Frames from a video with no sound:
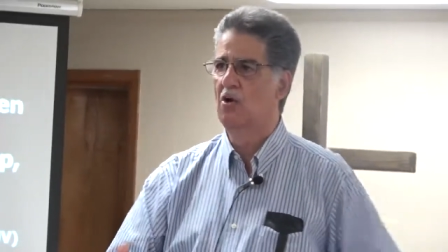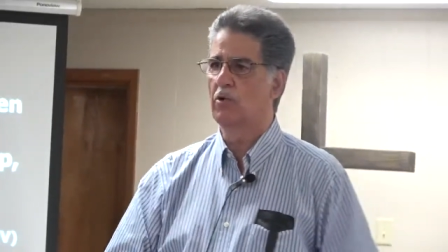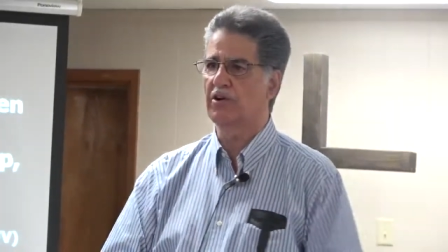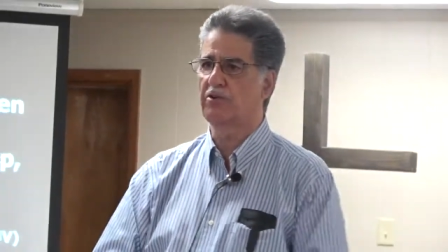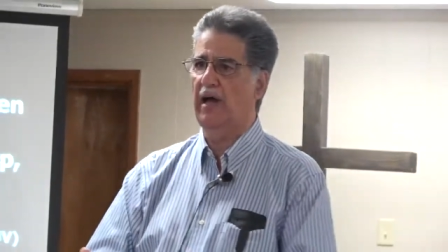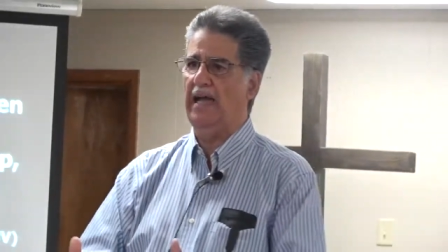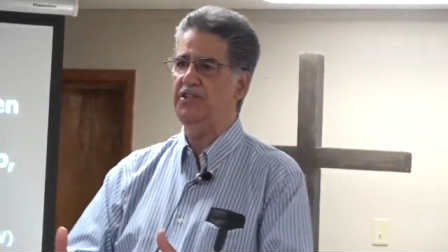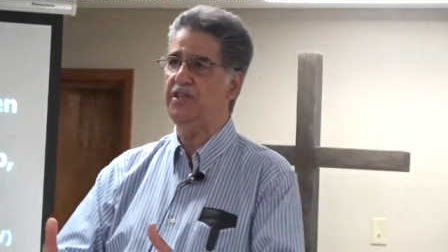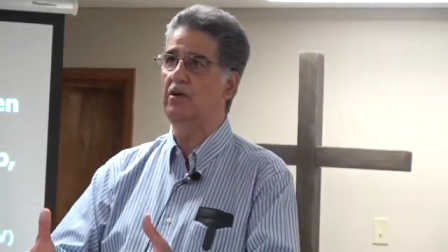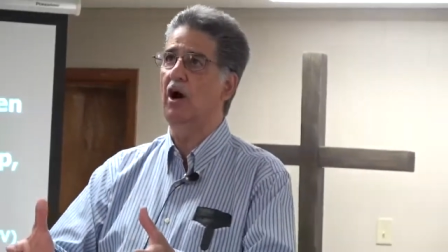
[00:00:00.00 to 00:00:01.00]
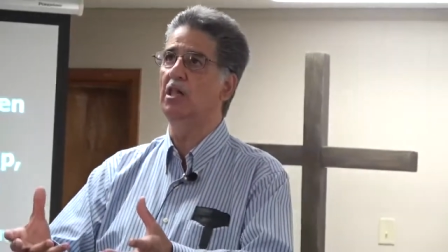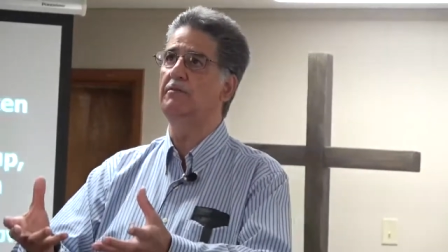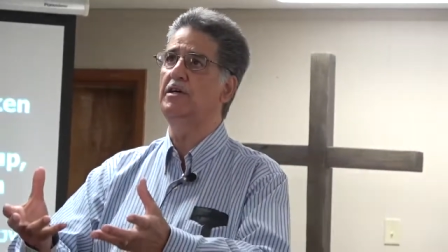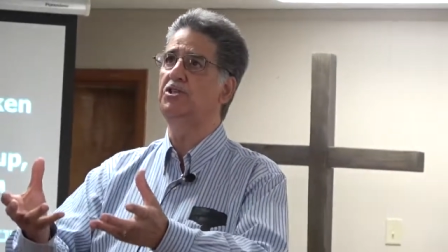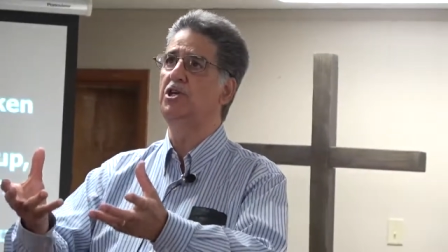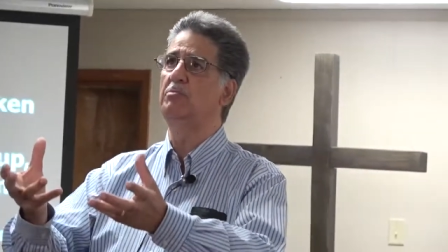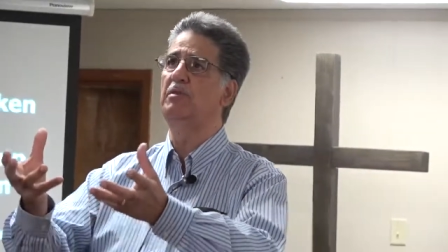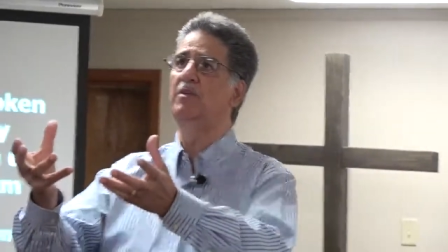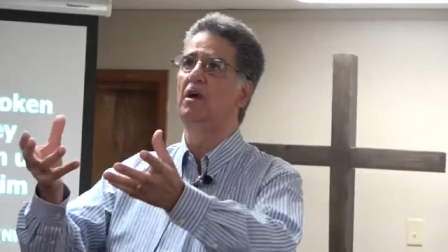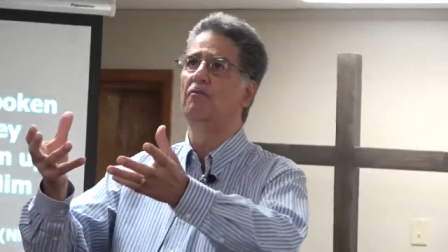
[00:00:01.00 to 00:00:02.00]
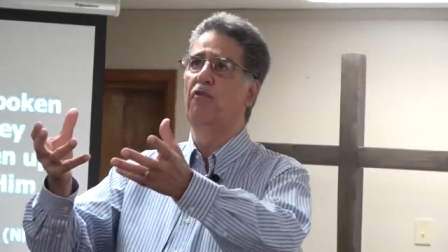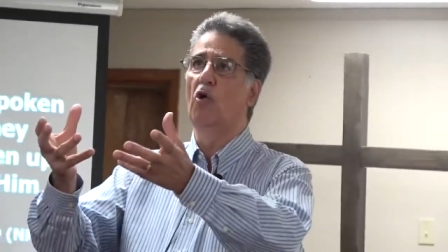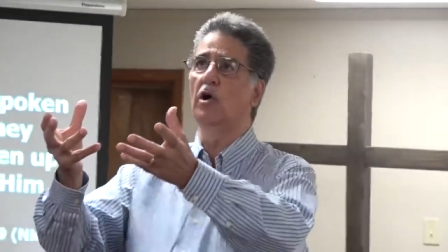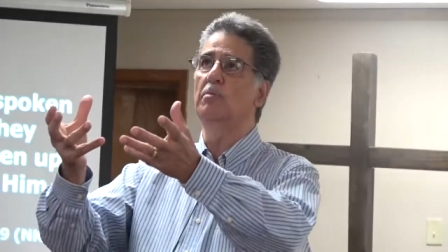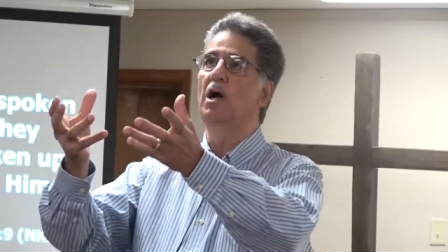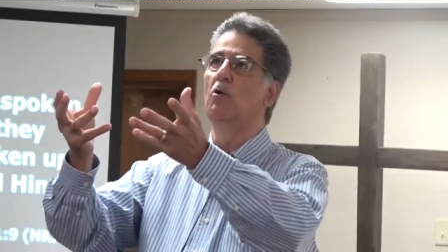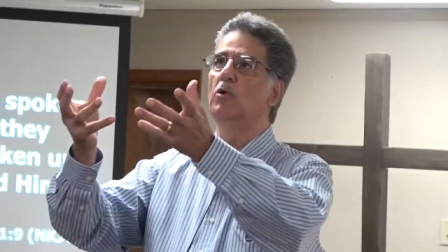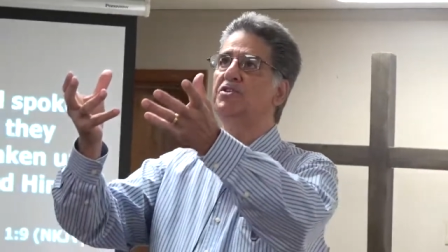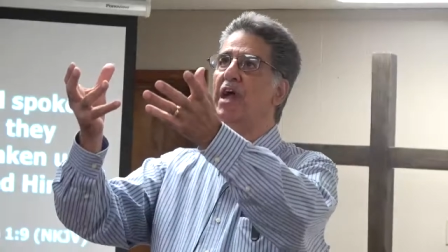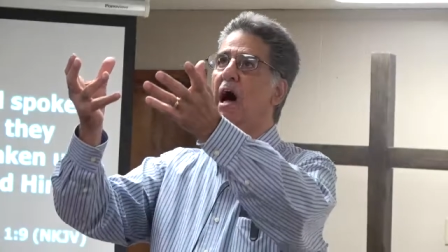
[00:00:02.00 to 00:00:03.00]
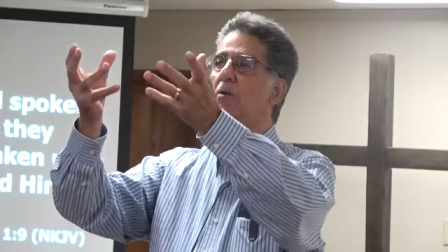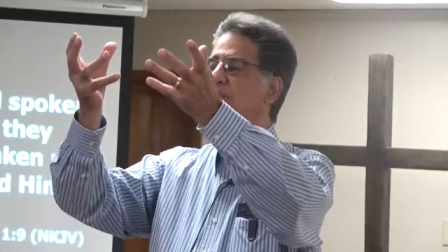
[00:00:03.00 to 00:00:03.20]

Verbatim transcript: where Christ in all of his human form was now